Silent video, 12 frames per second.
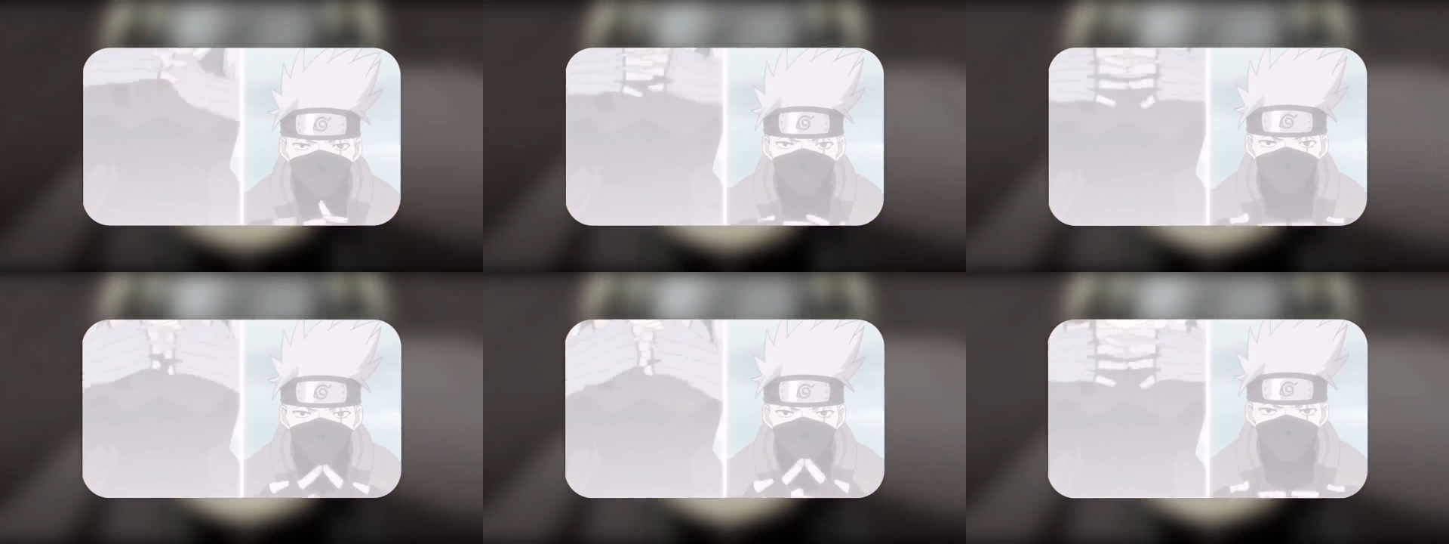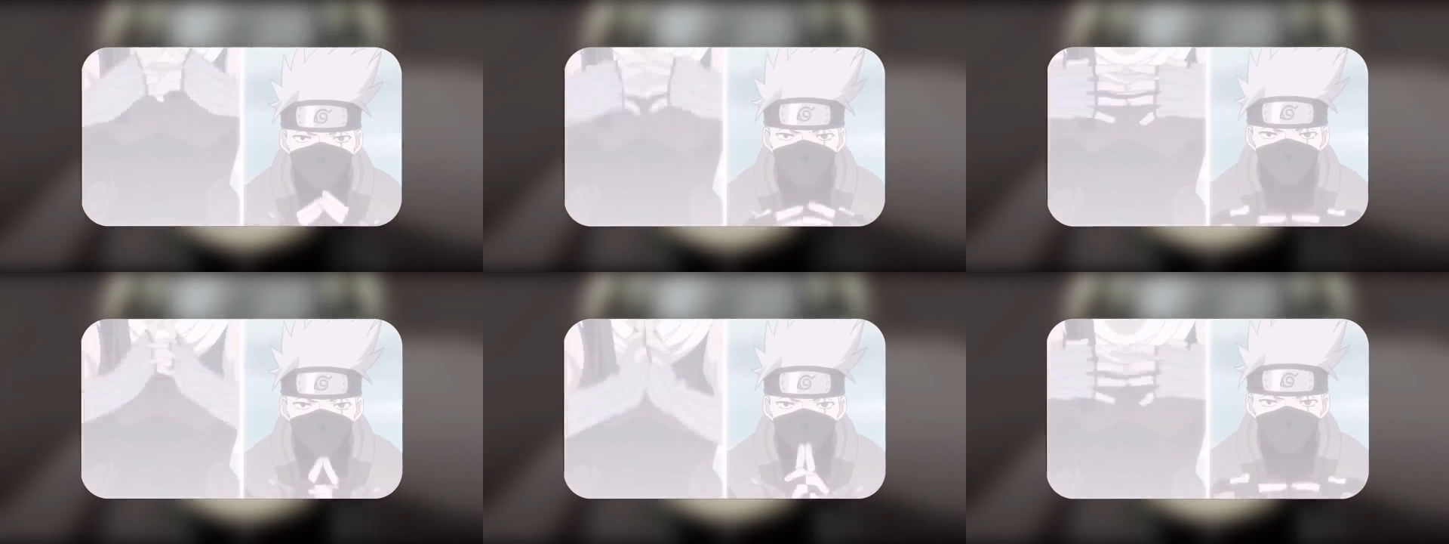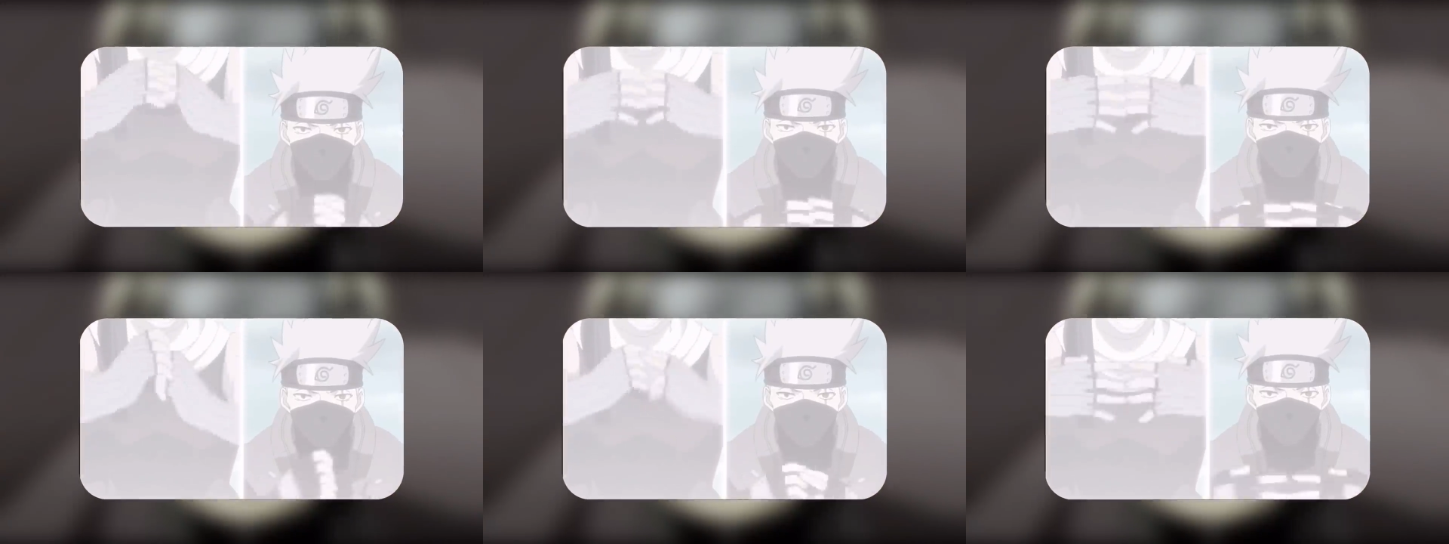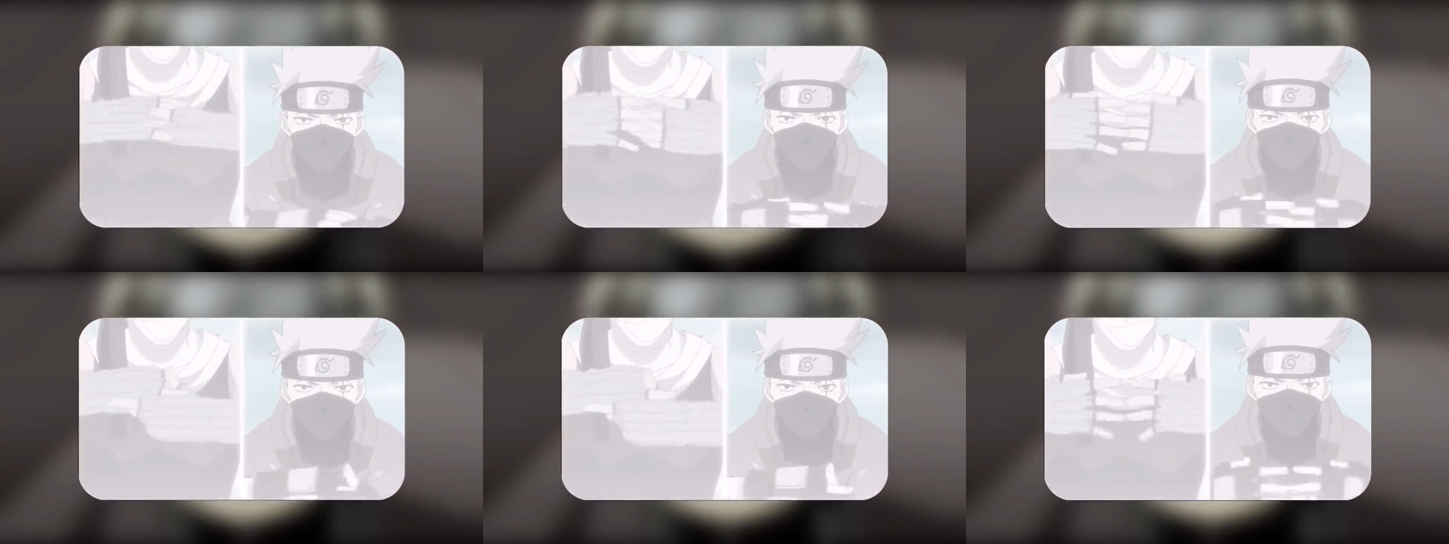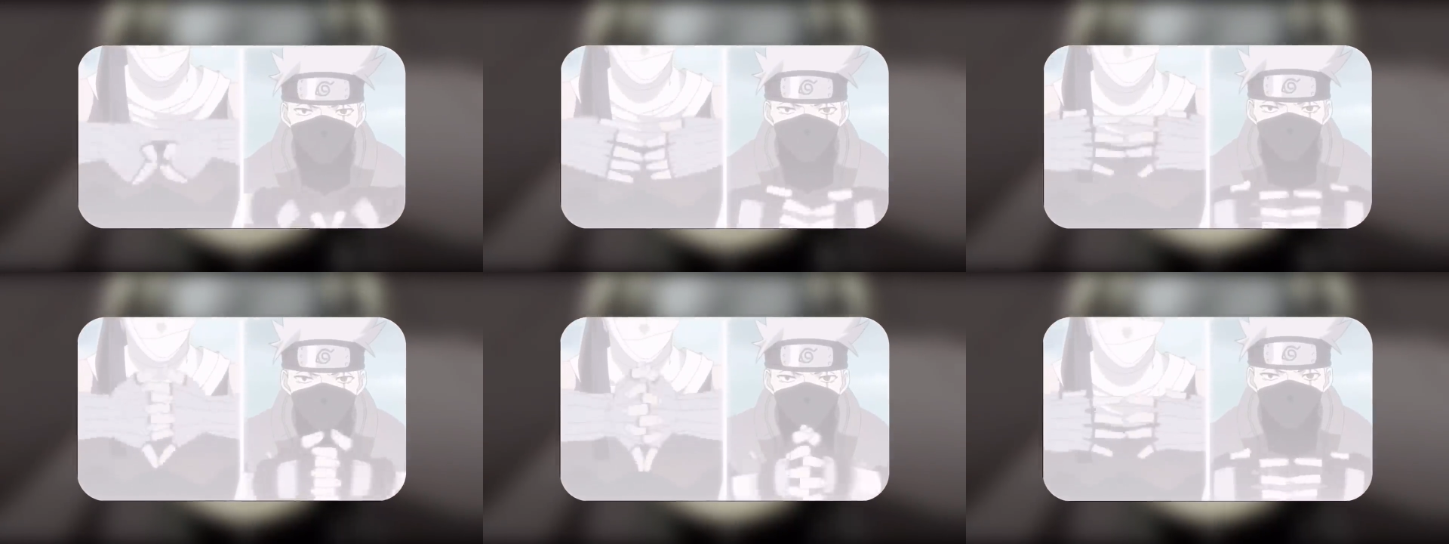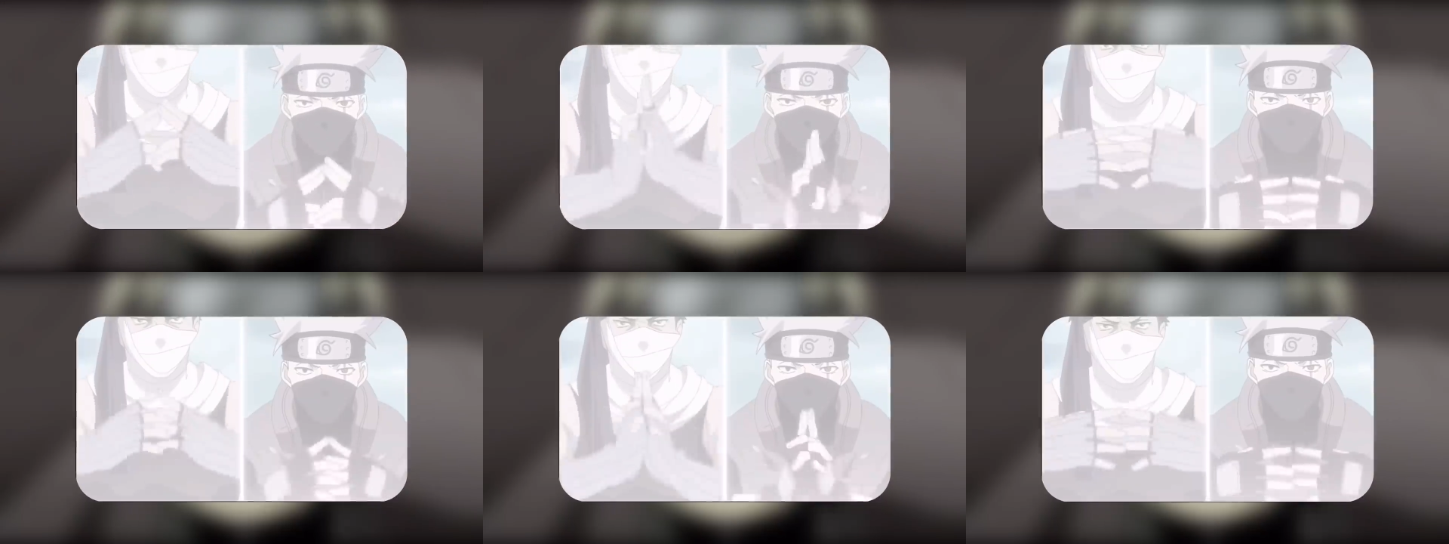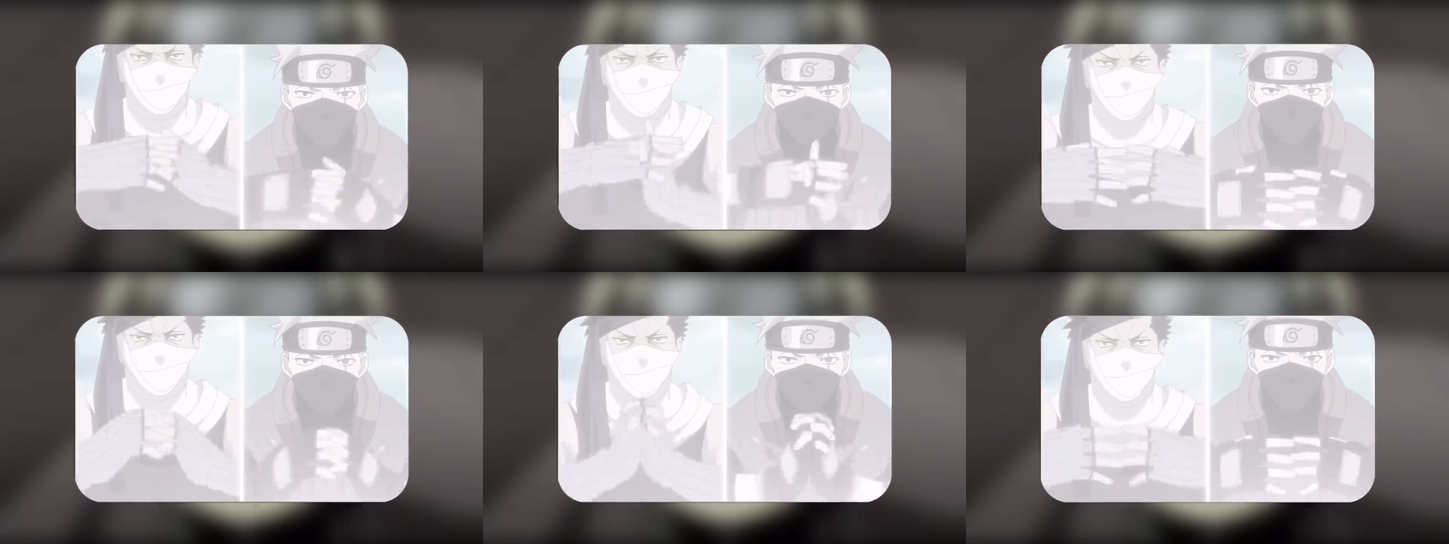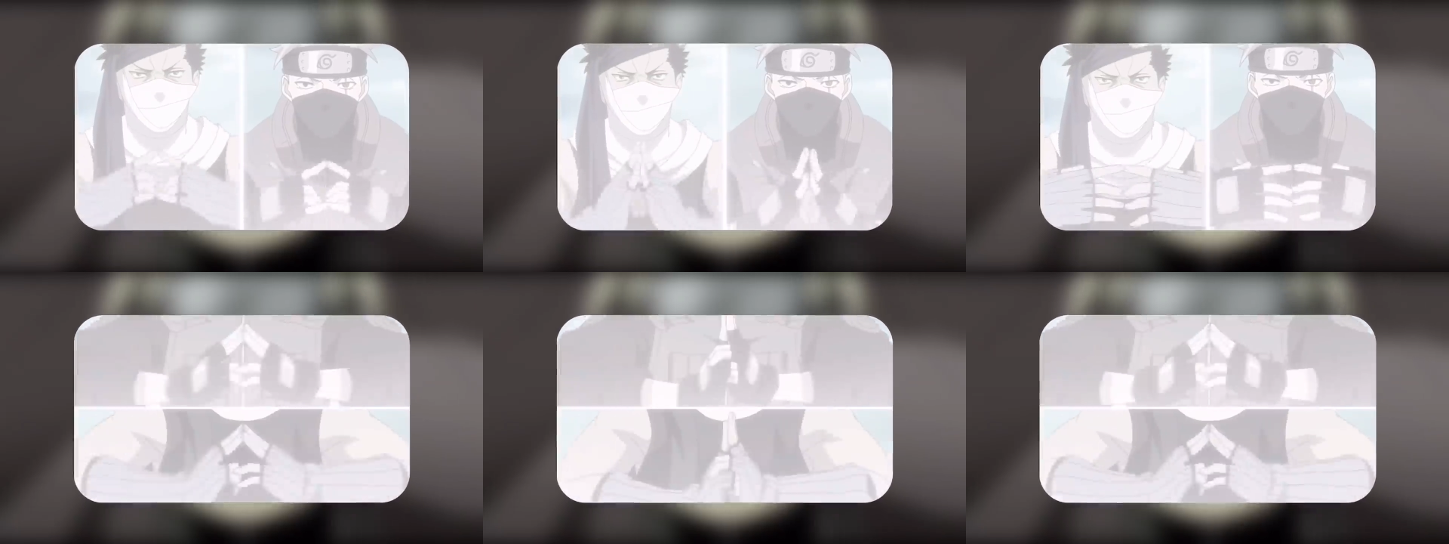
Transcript: Nobody's mouth can be seen.